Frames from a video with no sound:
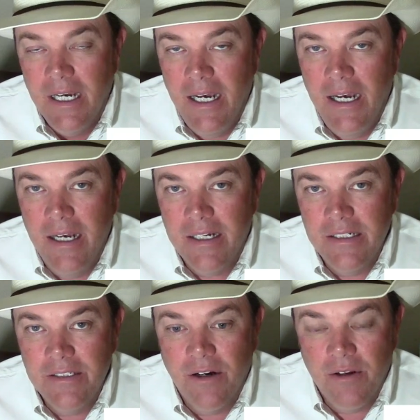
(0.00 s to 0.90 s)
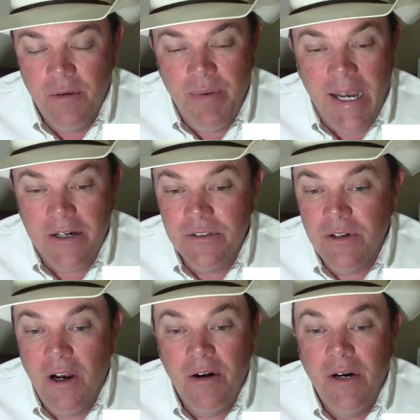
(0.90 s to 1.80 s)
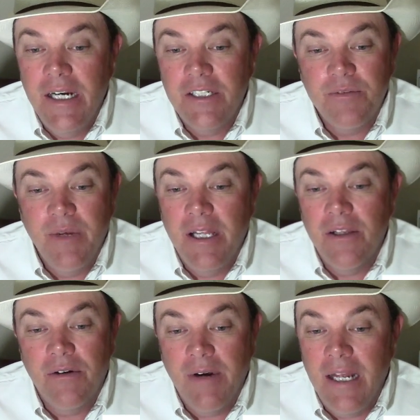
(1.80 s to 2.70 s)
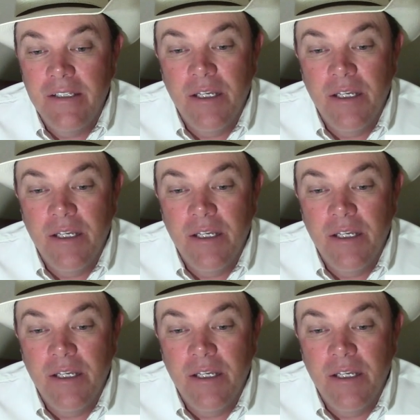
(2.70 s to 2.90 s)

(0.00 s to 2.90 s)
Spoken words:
because the packers are already smelling around.